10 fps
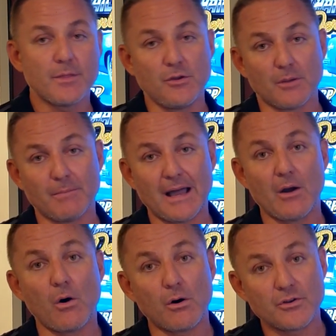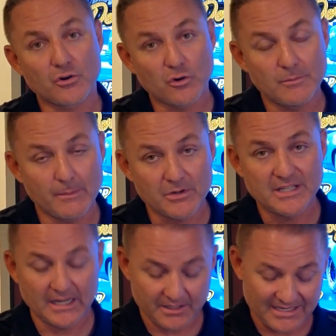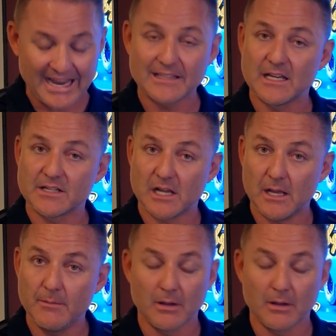You can buy all your crew member tickets at that time.